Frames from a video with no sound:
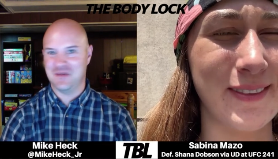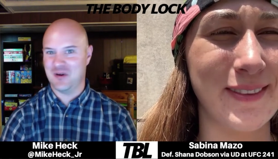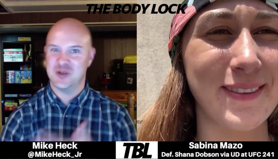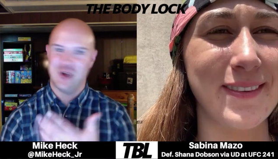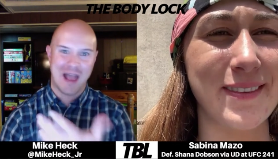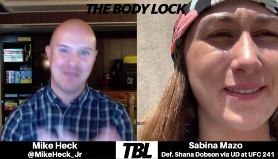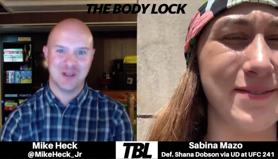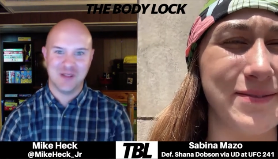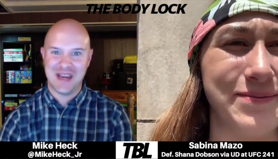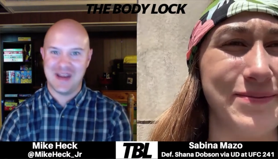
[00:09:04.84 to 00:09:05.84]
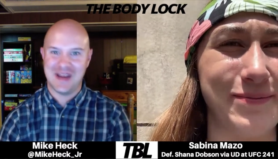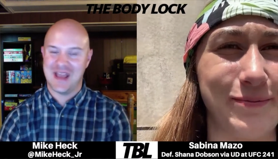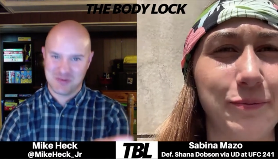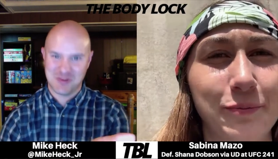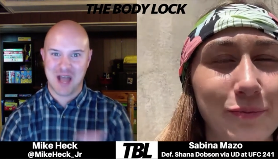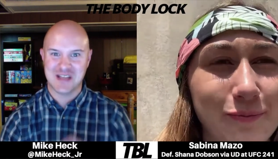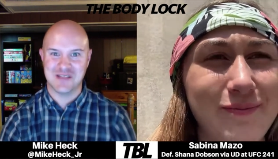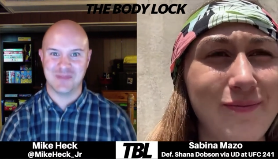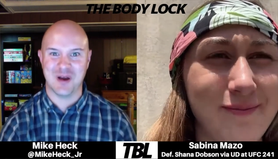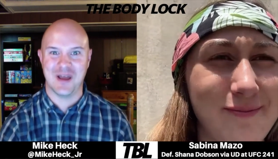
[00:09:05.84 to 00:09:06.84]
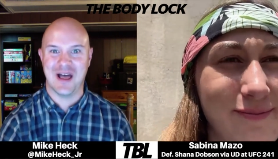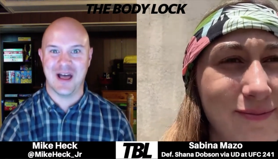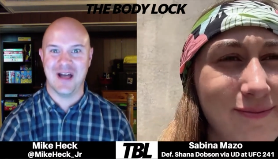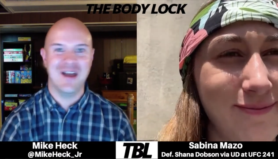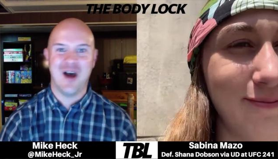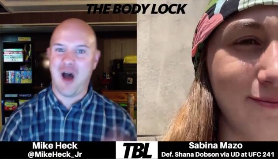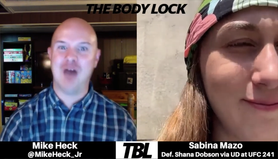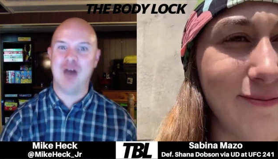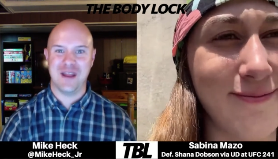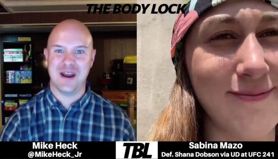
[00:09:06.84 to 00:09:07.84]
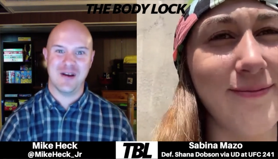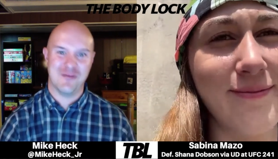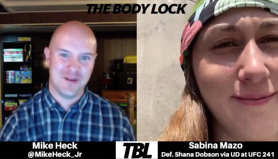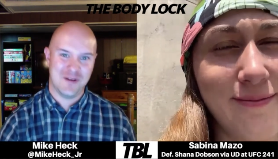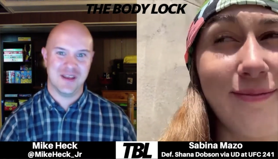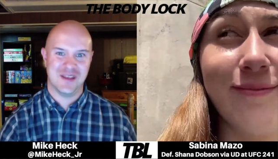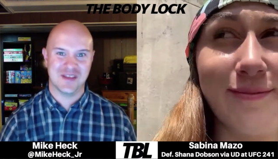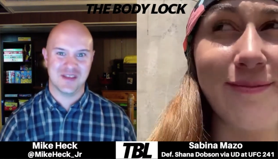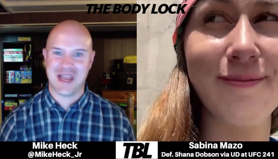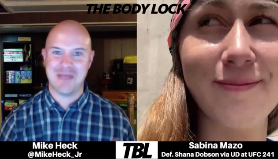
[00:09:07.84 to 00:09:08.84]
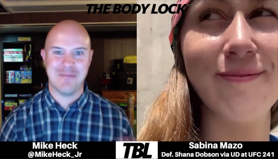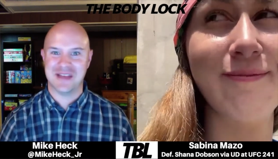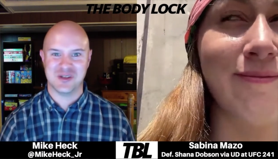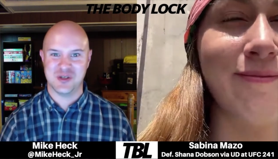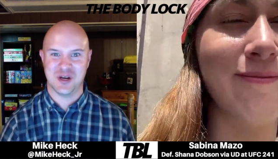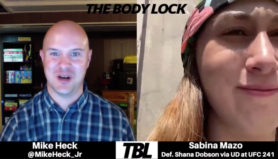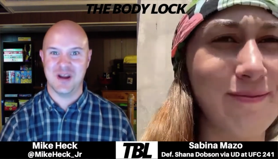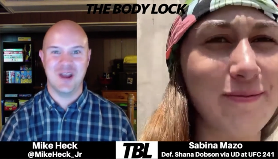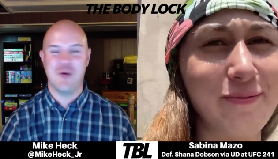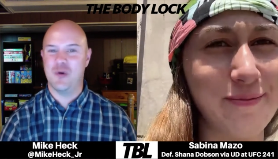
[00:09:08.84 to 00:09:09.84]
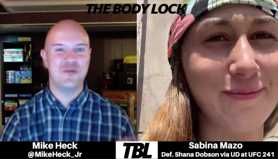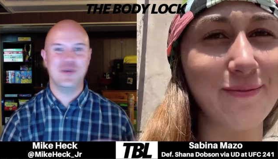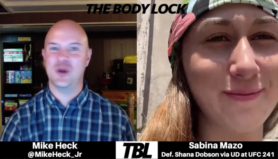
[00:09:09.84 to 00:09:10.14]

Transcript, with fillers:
Speaker 1: very traffic laden, as we talked about uh, off air via the Skype Messenger. What have you